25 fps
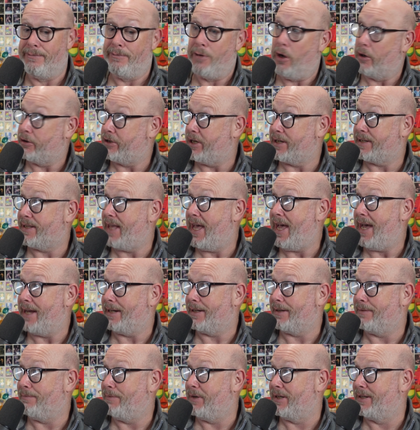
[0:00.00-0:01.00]
not just
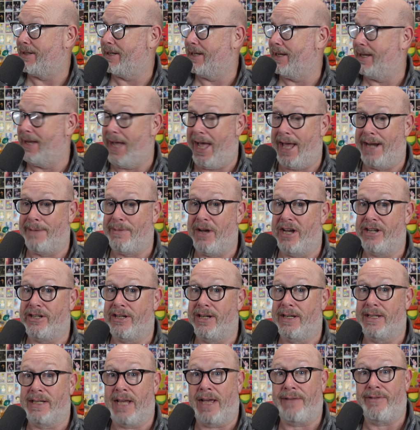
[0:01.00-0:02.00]
that, but
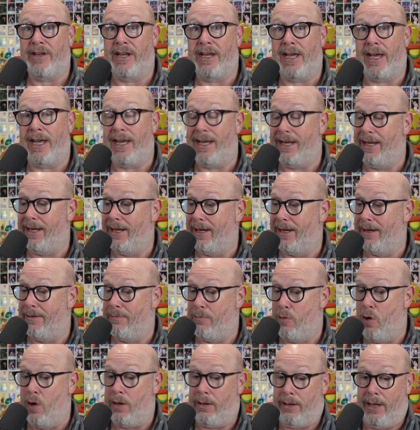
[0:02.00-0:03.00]
animation is having
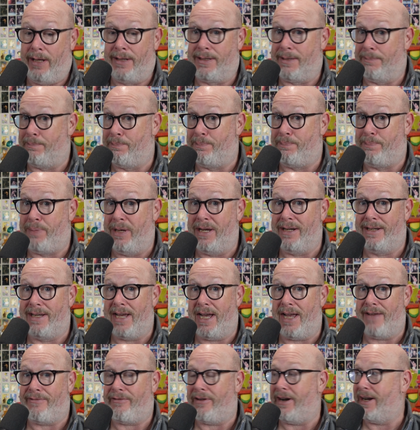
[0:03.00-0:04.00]
it's a big
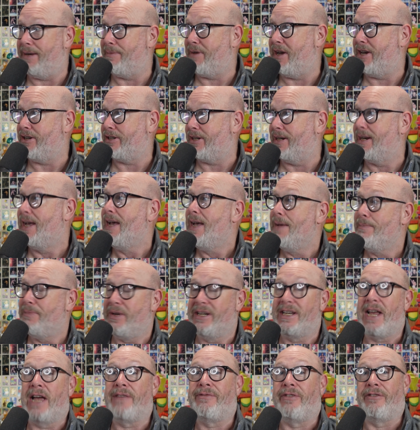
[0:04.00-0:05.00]
day for animation,
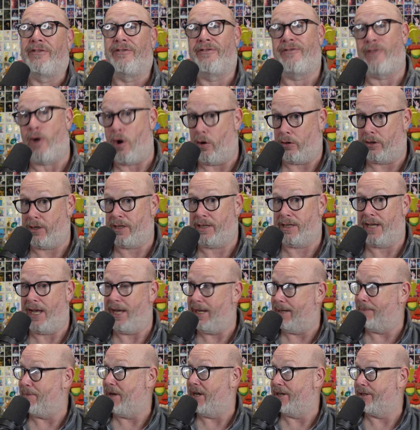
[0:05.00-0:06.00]
big day for Fox
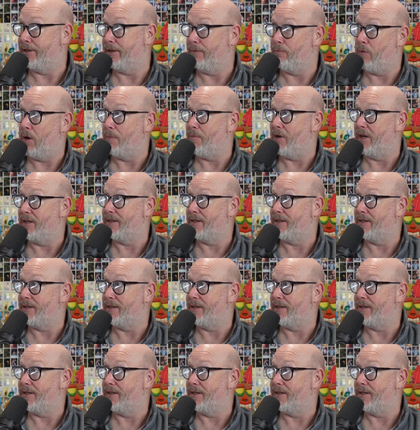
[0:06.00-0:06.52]
animation, one might